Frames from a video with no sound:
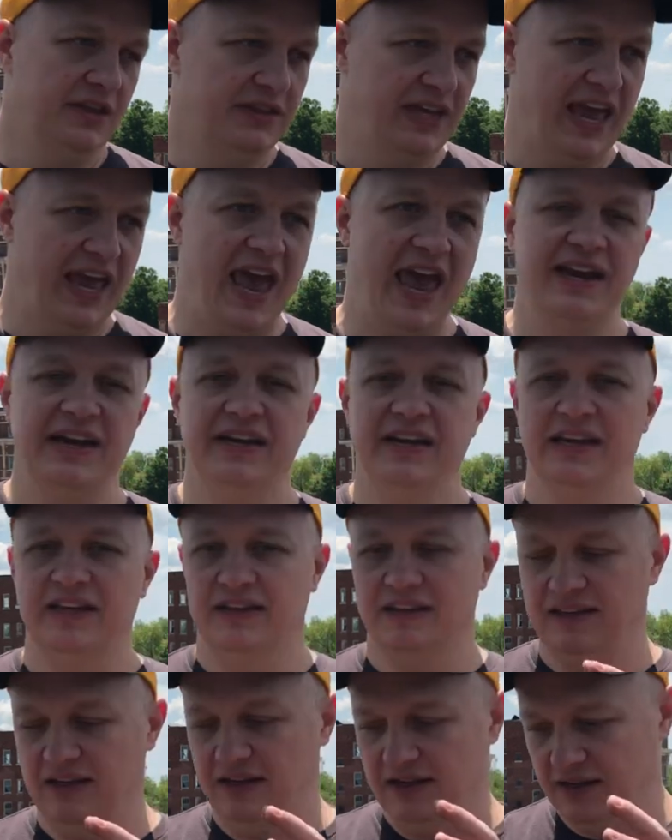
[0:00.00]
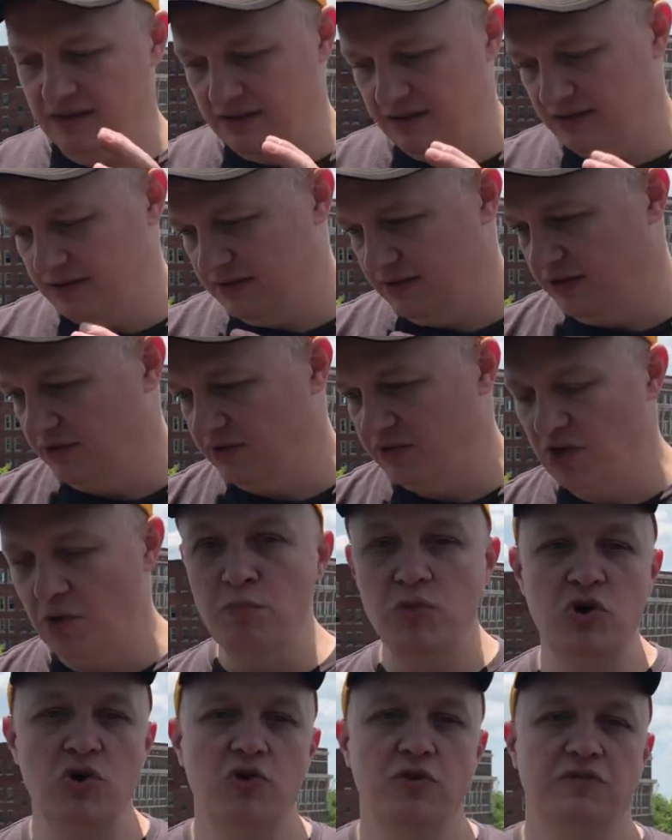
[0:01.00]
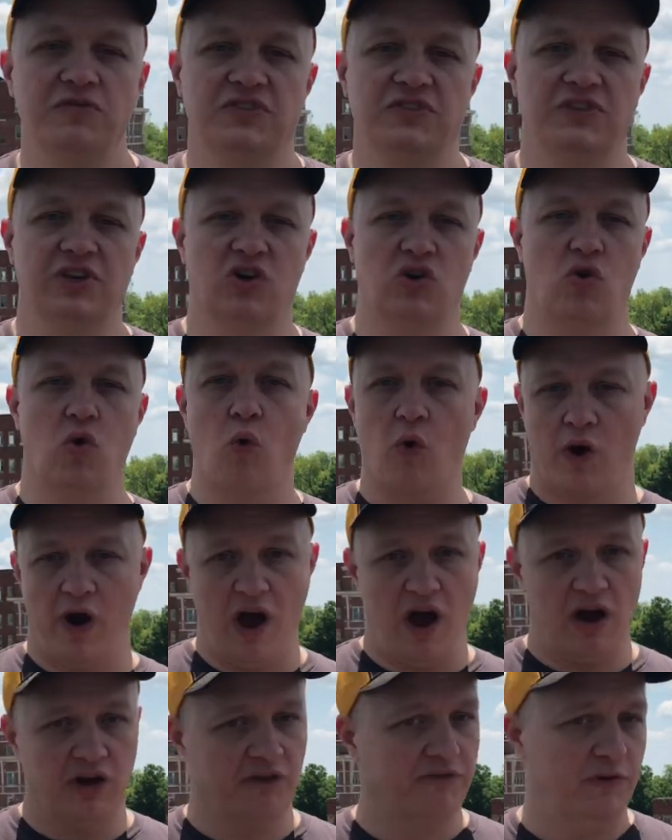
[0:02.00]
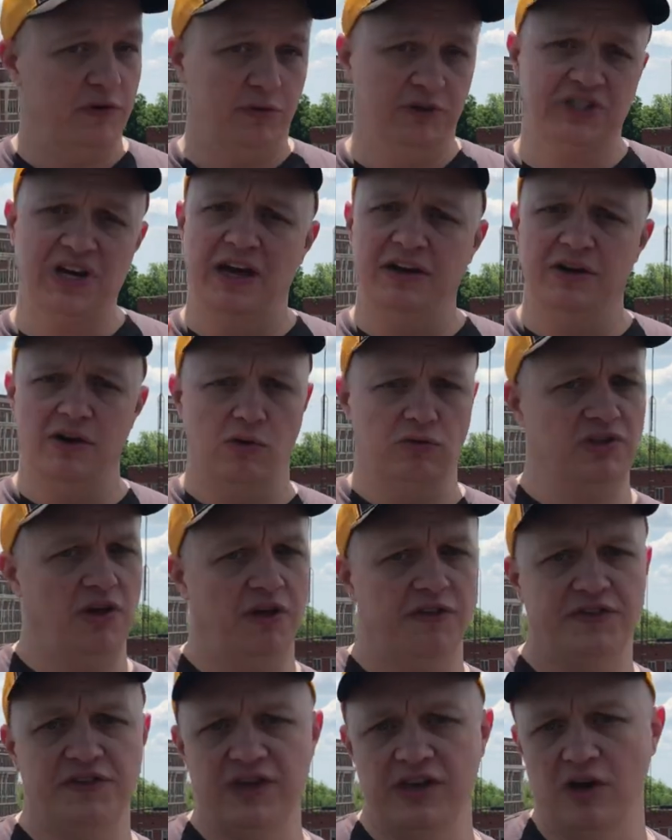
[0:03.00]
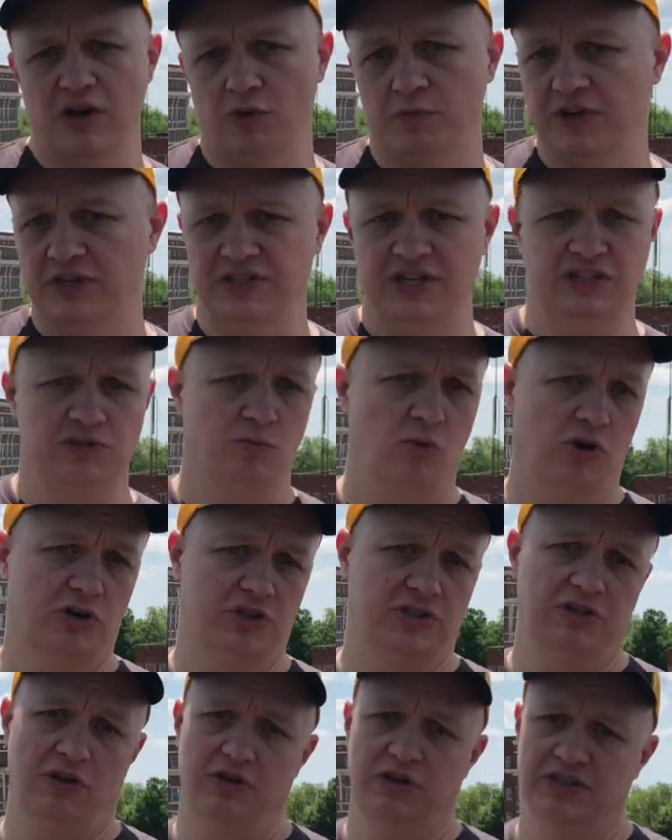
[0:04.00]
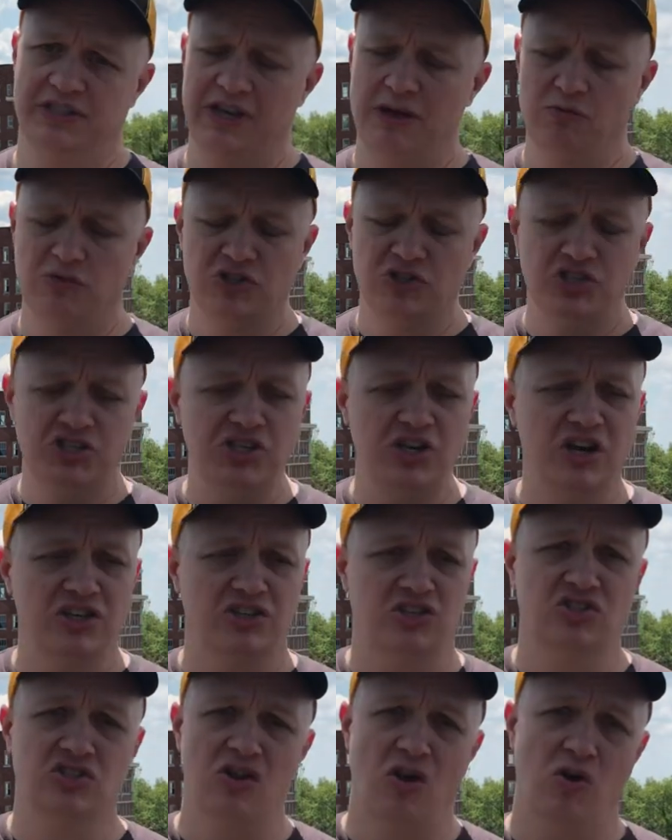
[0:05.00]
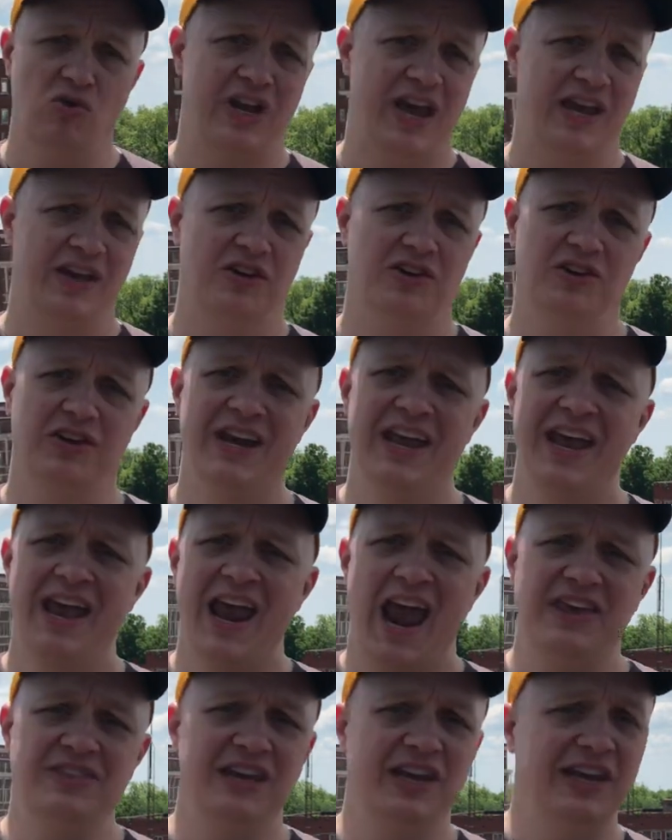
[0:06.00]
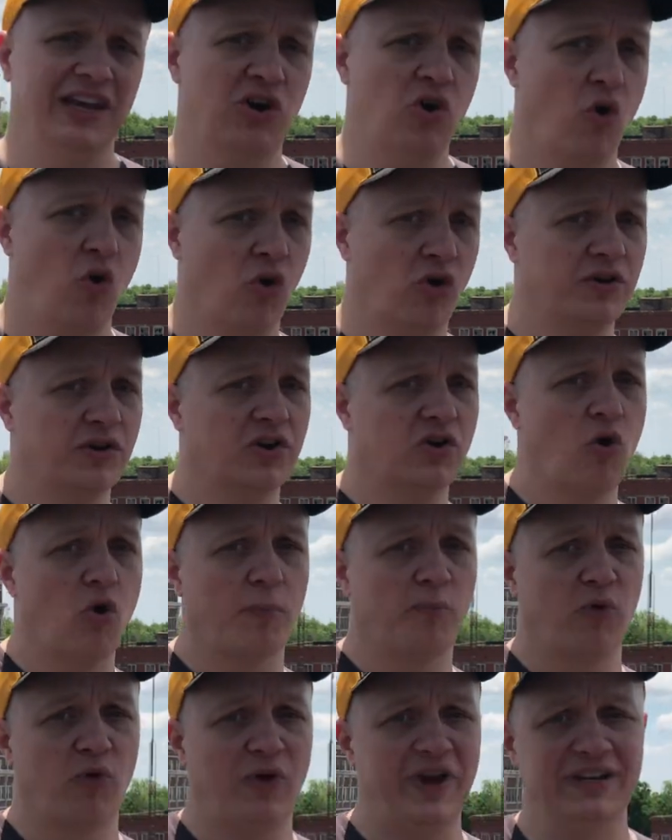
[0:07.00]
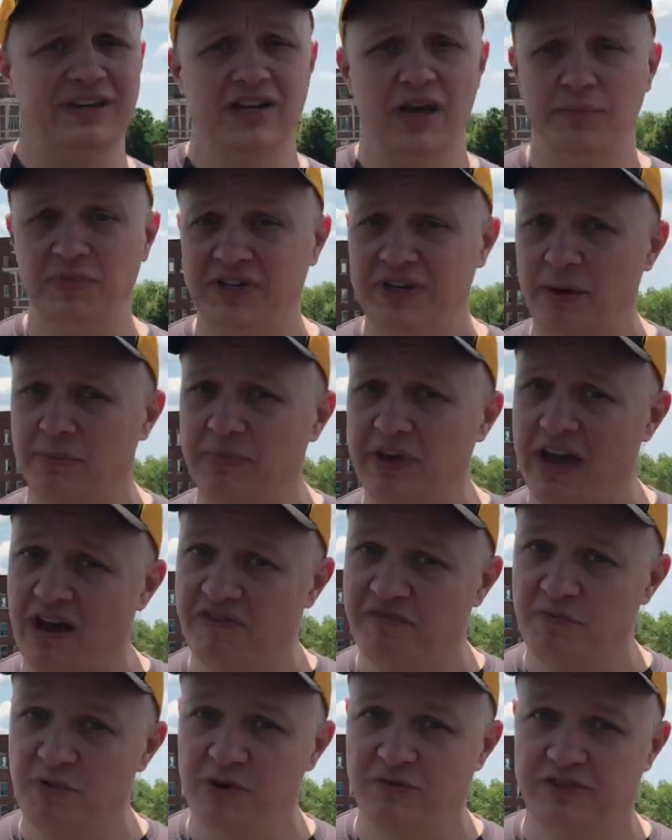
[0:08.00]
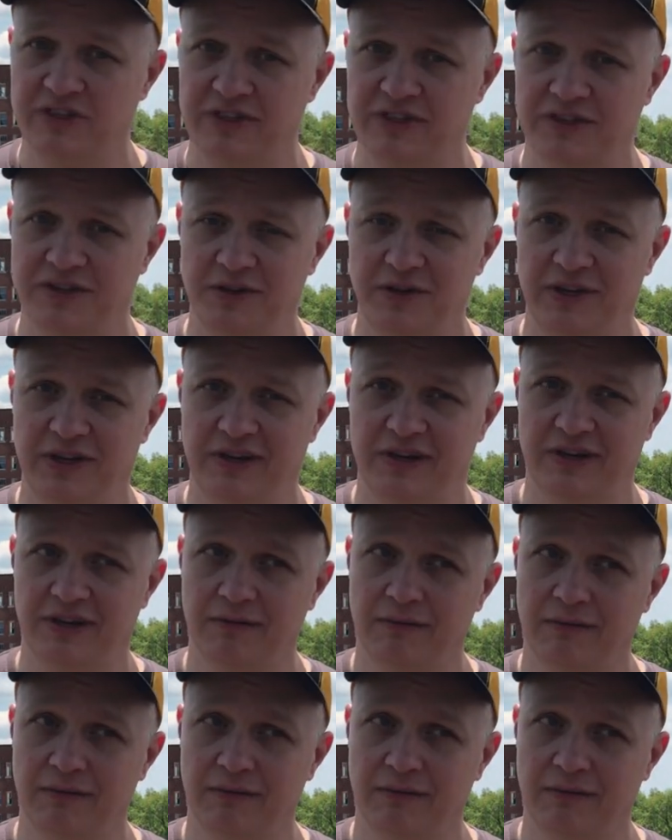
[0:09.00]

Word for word: the editing, the, the, the moves, the choreography, which I know was all Theo because he's a martial artist. It was just so dang good. And then incorporating WWF moves into it,